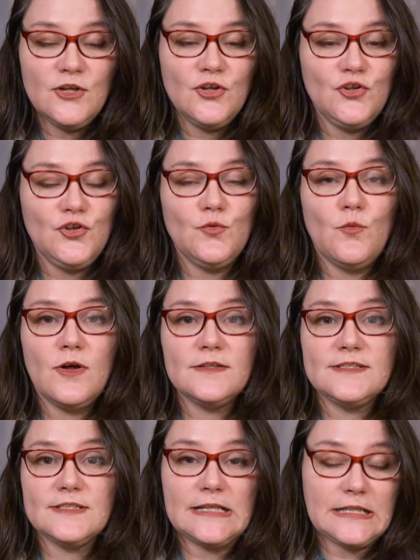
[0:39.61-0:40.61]
You want
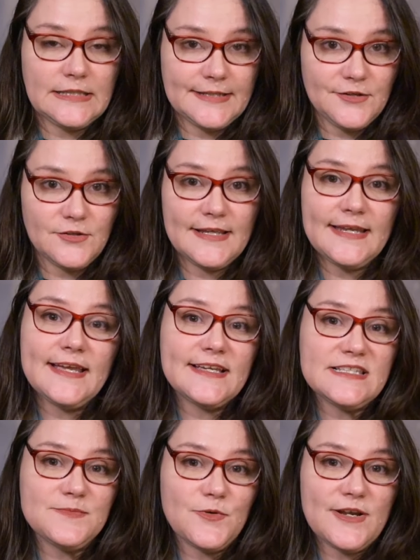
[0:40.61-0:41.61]
to clearly
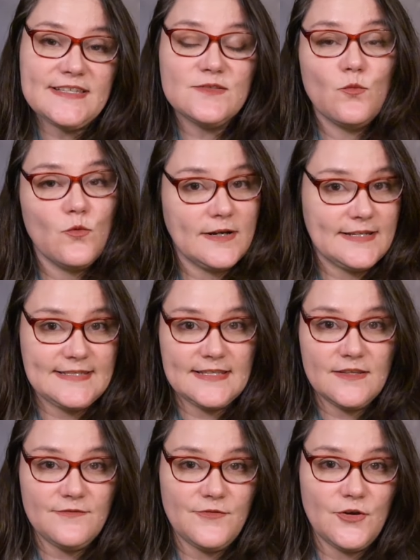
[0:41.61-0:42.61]
express what is in
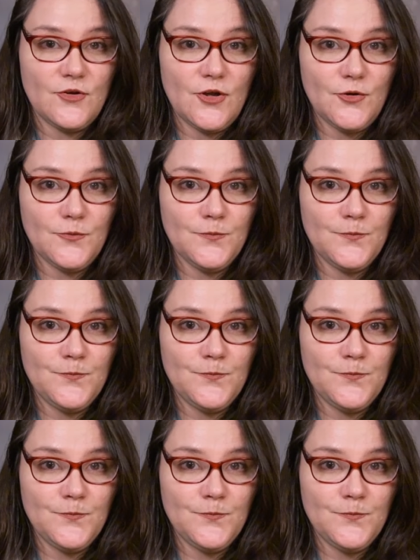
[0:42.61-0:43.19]
the photo.